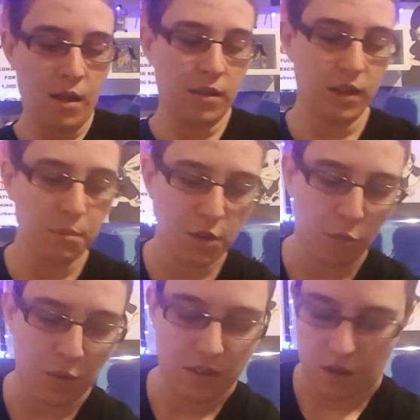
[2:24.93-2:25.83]
So let me
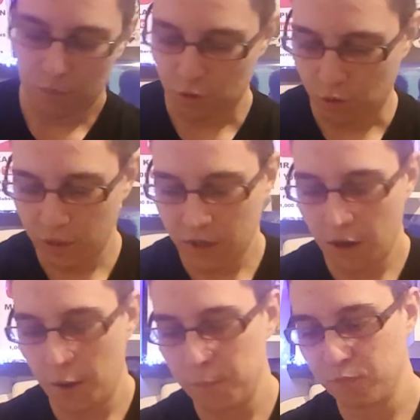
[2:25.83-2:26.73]
open this up real quick
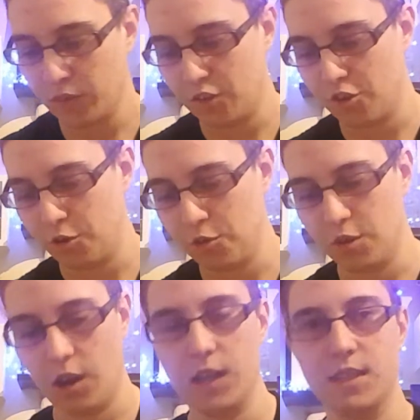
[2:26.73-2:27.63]
and show you
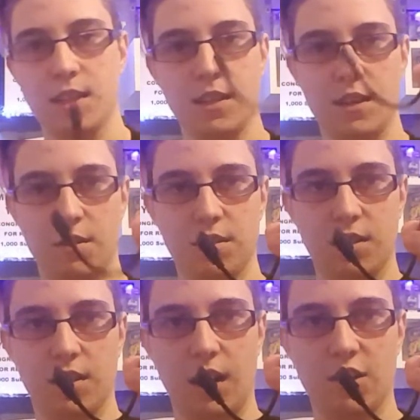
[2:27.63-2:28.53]
guys. There is a
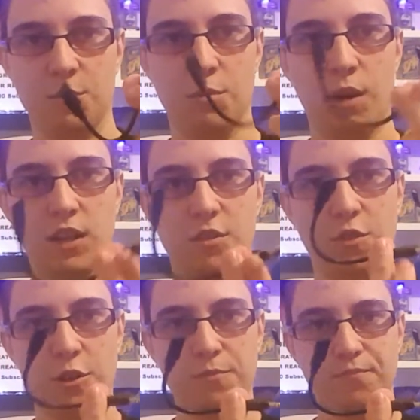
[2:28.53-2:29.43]
detachable
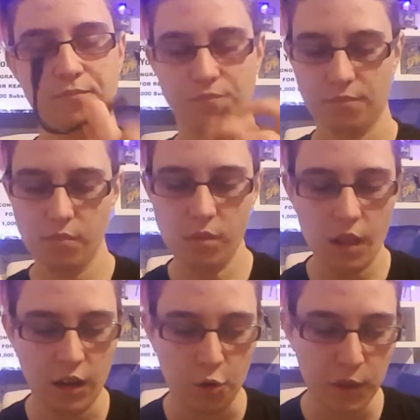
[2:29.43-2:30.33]
microphone.
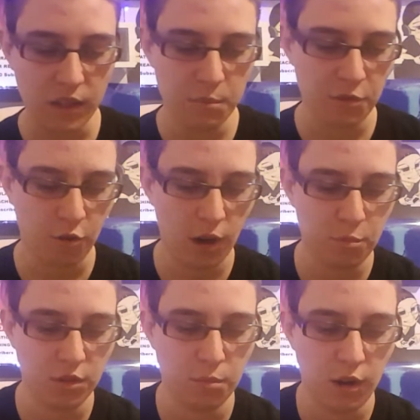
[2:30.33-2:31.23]
Now quickly, before I
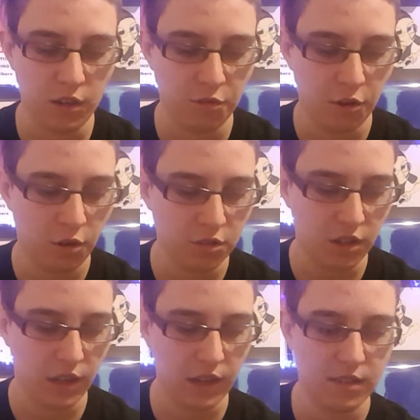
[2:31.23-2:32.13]
put the microphone onto
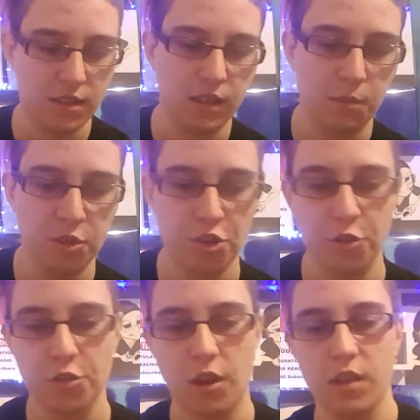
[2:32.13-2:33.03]
the headset, let me show
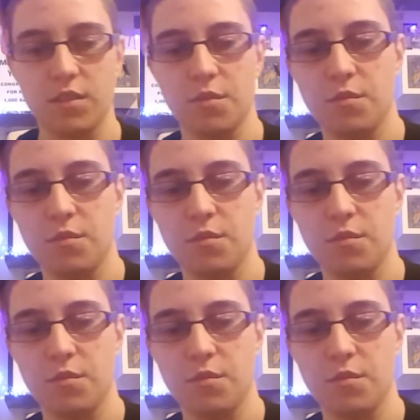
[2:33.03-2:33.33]
you guys